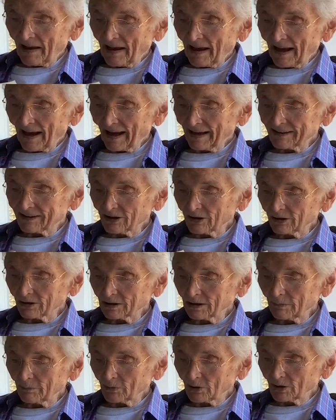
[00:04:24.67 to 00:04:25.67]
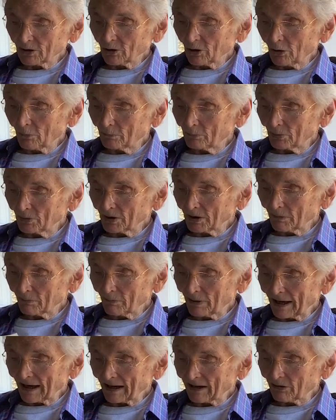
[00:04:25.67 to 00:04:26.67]
I told him to go put it
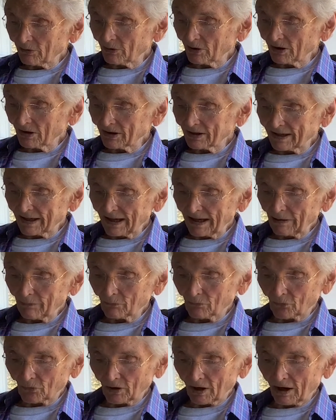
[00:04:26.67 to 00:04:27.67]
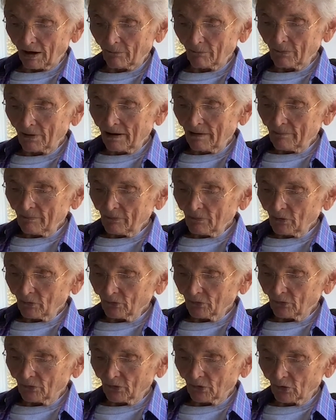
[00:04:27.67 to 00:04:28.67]
back where it came from
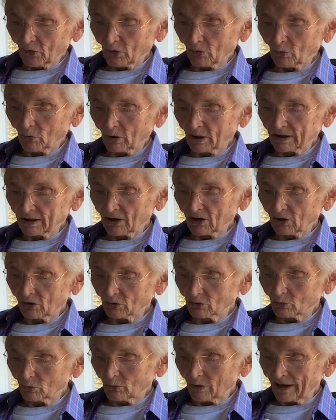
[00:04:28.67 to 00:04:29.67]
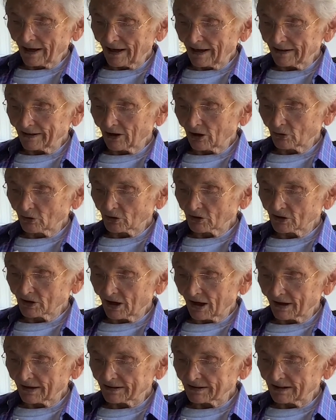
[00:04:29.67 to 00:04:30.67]
before one of those winos
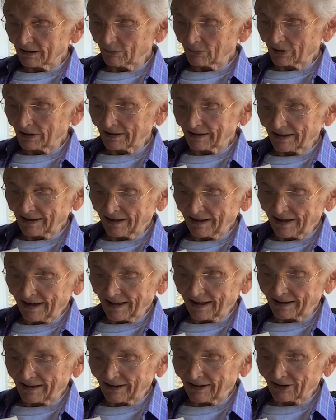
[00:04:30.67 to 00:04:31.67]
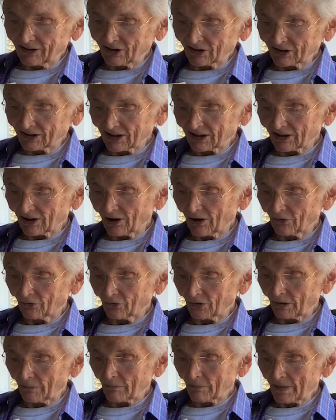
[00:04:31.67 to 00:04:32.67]
knocked him in the head and took it off
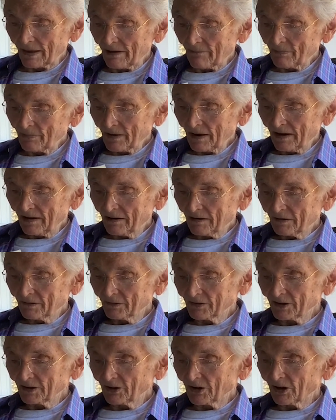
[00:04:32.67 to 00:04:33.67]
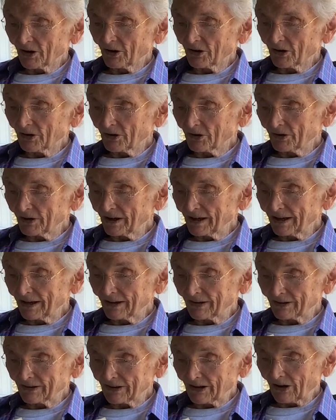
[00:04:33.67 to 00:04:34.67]
him. But no,
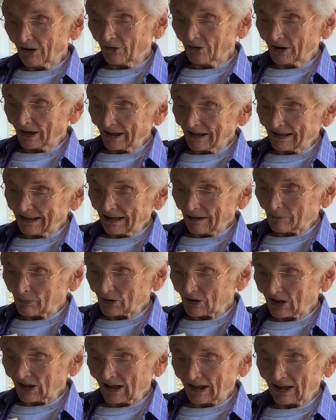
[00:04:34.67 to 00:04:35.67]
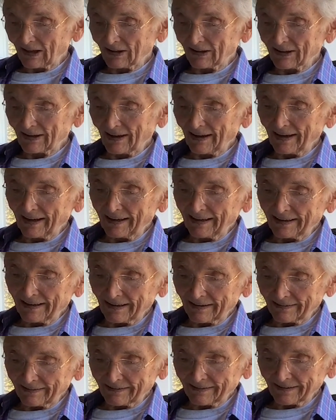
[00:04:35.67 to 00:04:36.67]
hell no, he kept saying, take
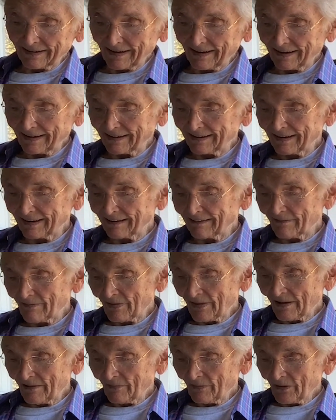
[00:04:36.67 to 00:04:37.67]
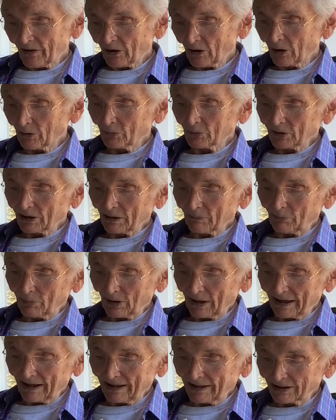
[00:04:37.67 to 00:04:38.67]
it, take it, open a
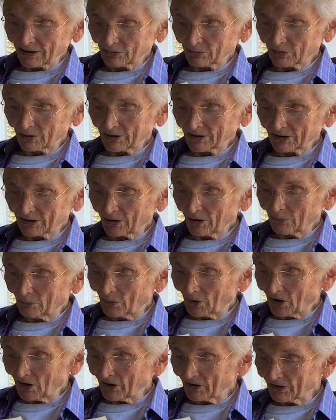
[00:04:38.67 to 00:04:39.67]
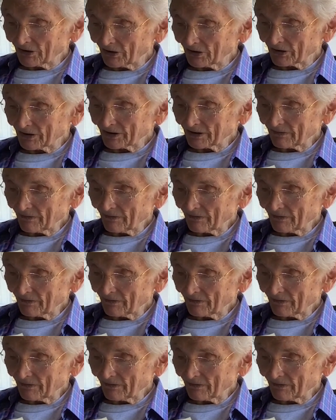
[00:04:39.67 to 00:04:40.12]
place, we'll go partners.